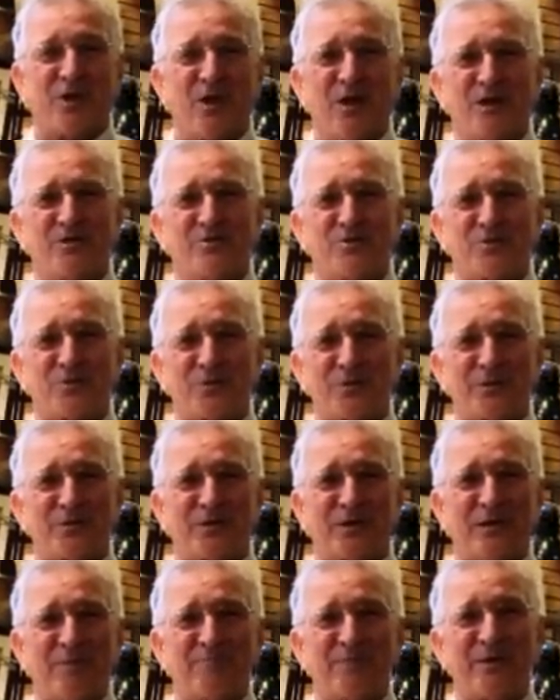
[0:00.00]
Luxor
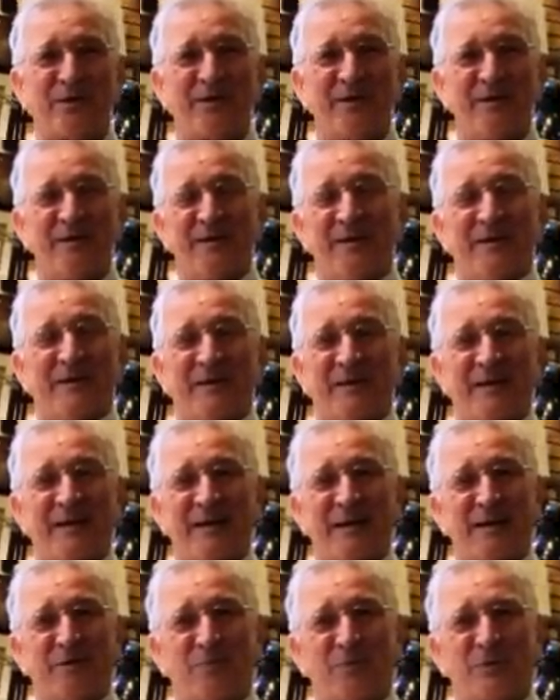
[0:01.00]
tippet,
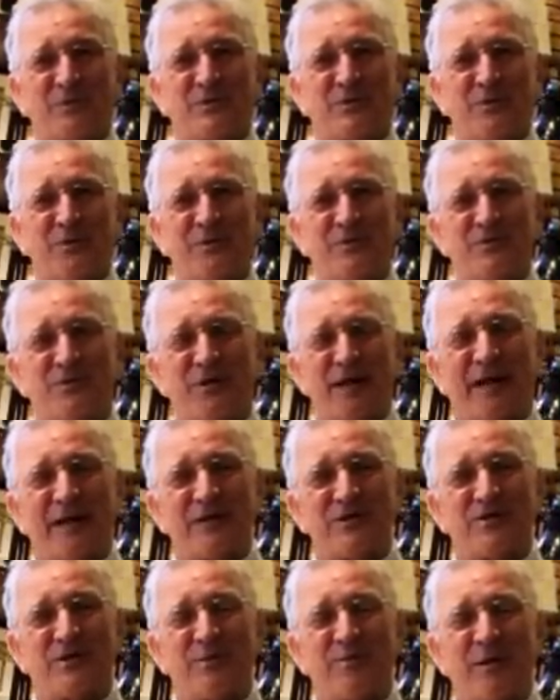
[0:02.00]
and which you
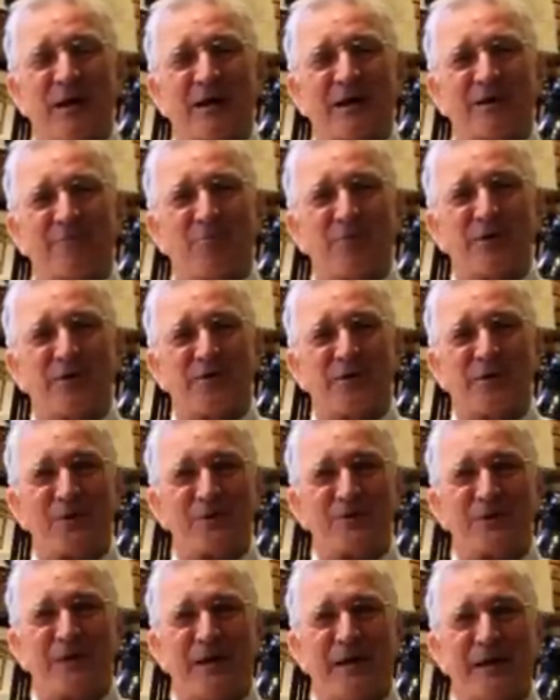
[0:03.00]
changed about every
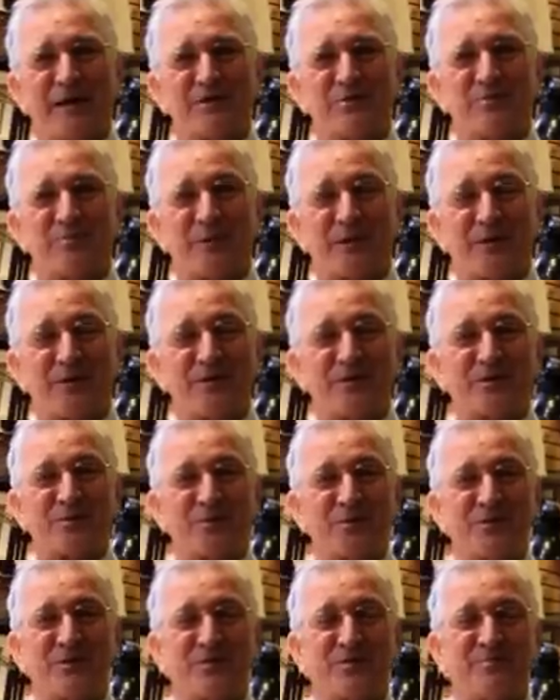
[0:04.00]
third cast because
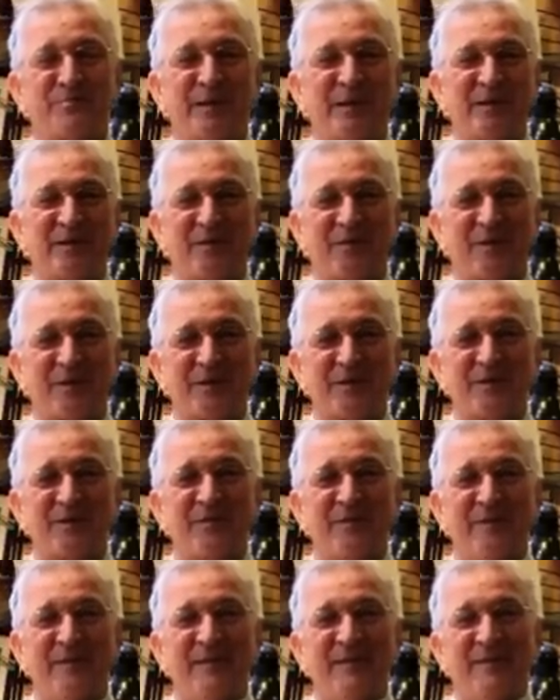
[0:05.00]
it would spin on you
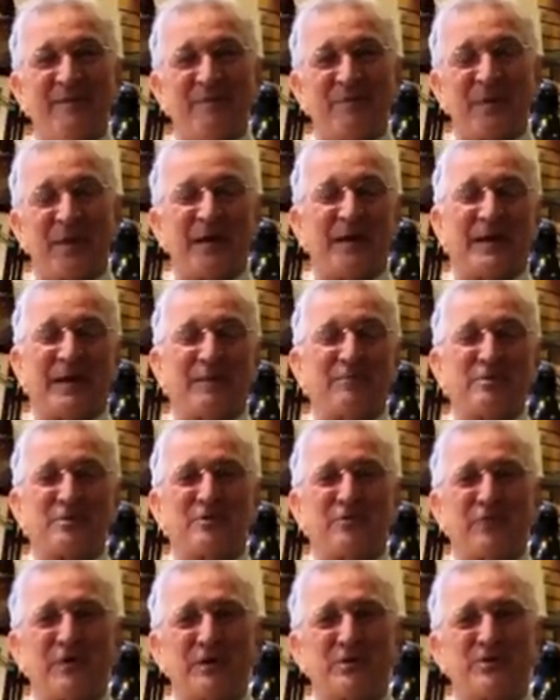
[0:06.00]
and I
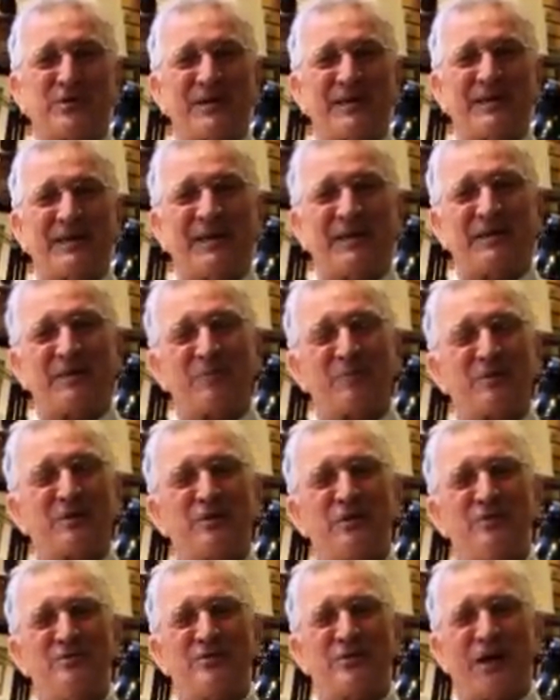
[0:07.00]
was fishing and there were
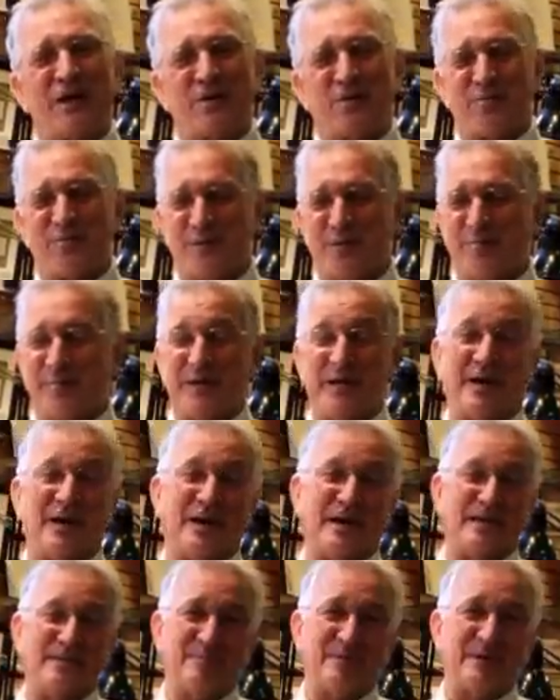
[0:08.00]
two gentlemen
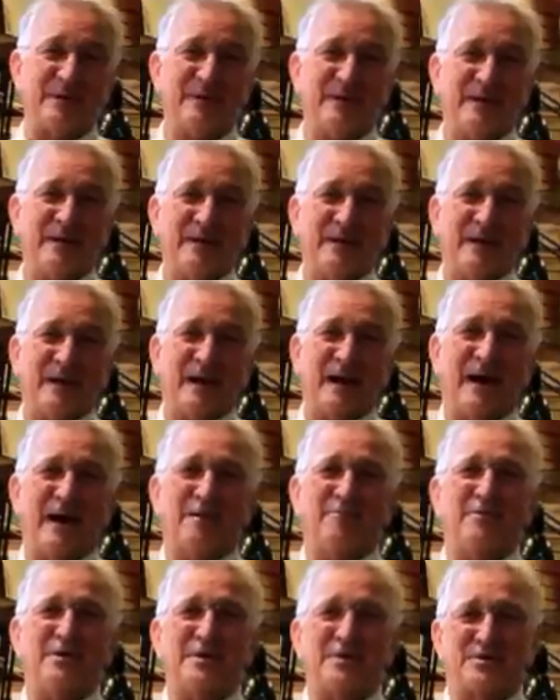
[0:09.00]
behind me
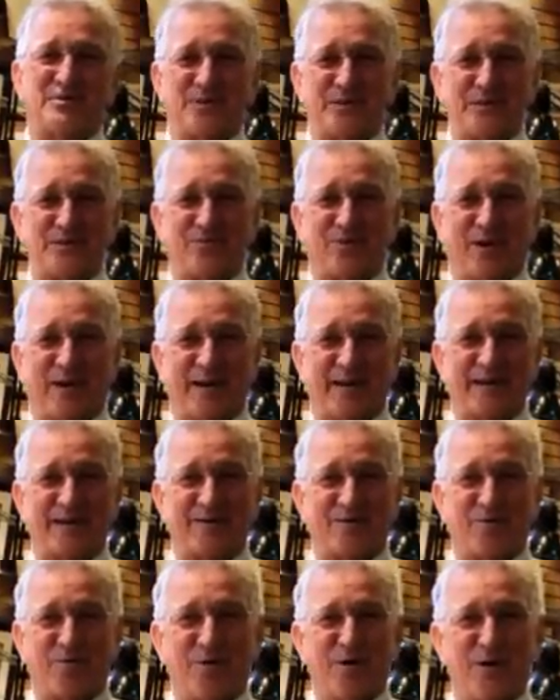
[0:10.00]
obviously trying
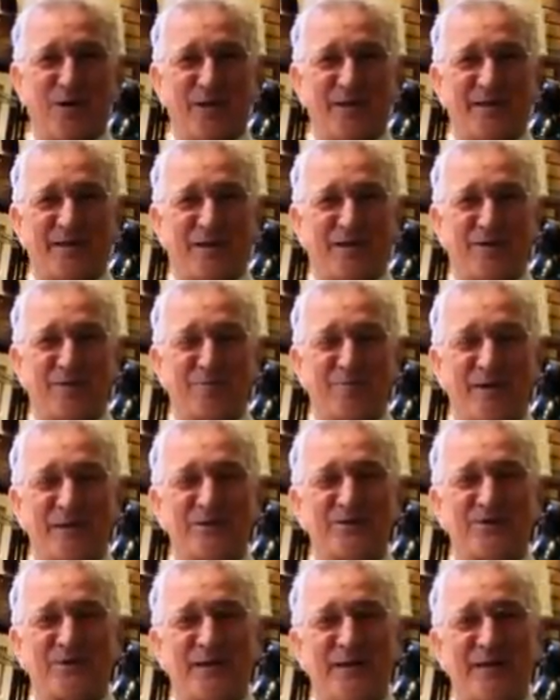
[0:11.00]
to crawl in under
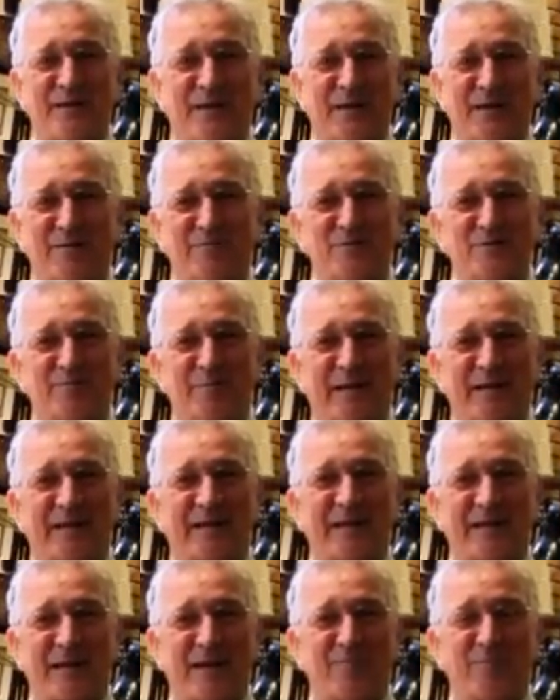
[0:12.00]
my skin. I was
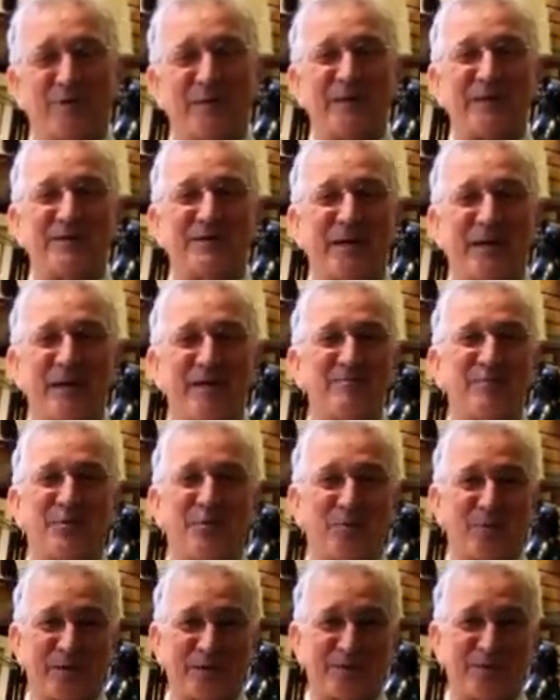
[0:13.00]
making every attempt
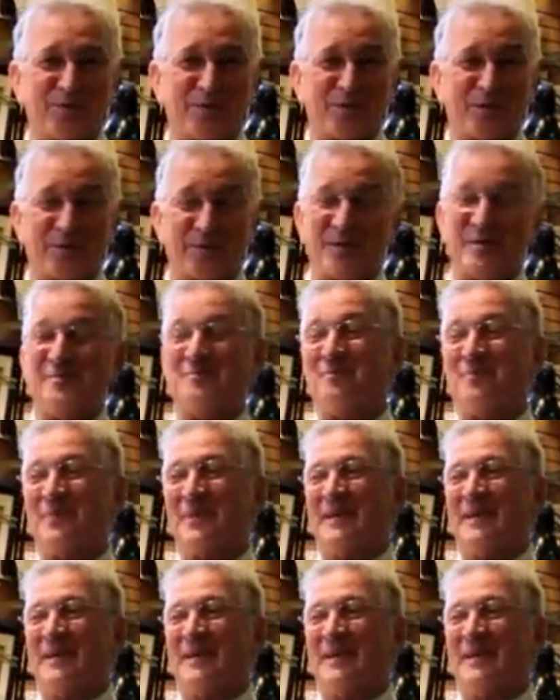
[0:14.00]
to ignore them.